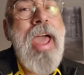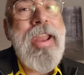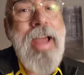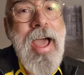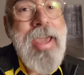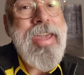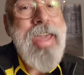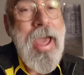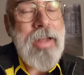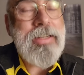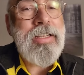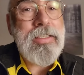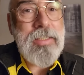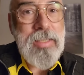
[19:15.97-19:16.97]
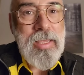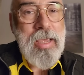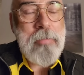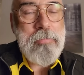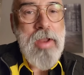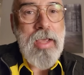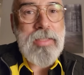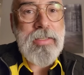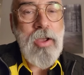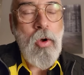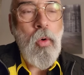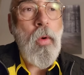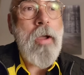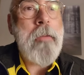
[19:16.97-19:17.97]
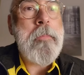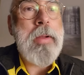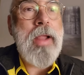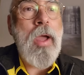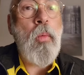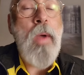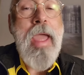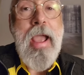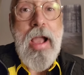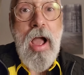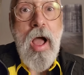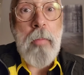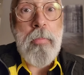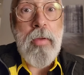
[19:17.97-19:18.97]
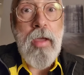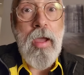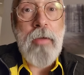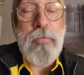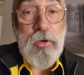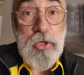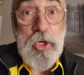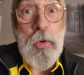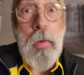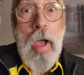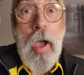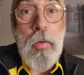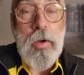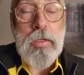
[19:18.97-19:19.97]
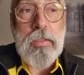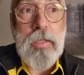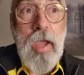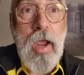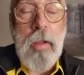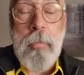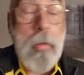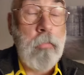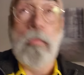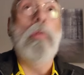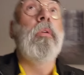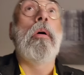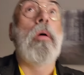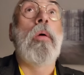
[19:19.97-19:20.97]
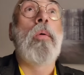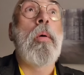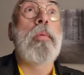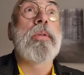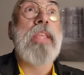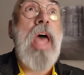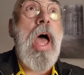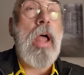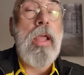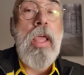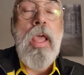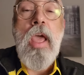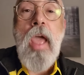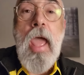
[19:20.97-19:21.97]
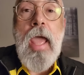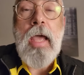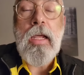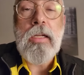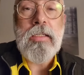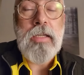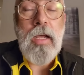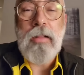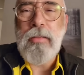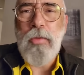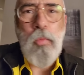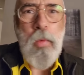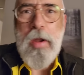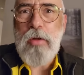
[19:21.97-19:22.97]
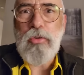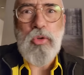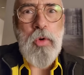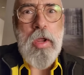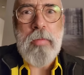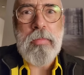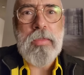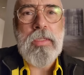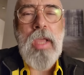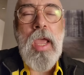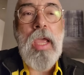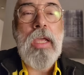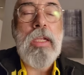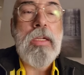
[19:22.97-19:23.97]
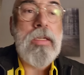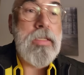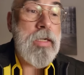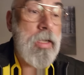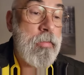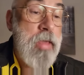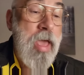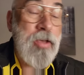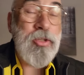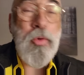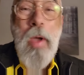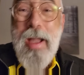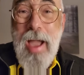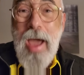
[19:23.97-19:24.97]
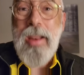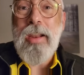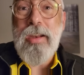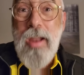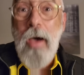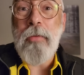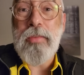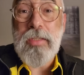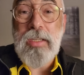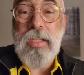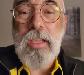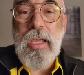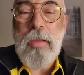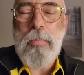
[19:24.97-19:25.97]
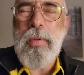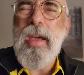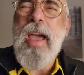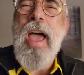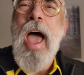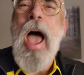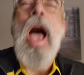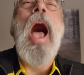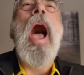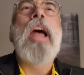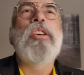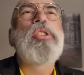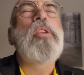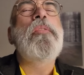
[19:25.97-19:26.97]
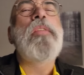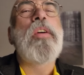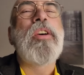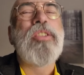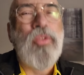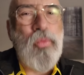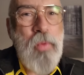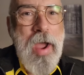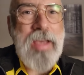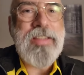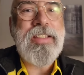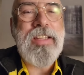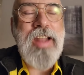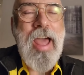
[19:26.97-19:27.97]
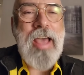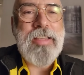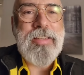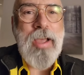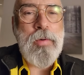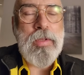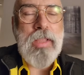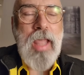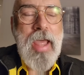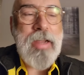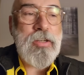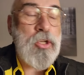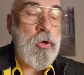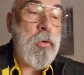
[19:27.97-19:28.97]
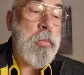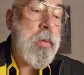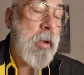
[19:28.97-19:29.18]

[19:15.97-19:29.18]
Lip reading: and I get to sleep nice and quick, but I wake up every 2 hours and I'm like, whoa, what was that? And weird dreams. And yeah, so I got enough sleep. I just don't feel as rested as I would like to,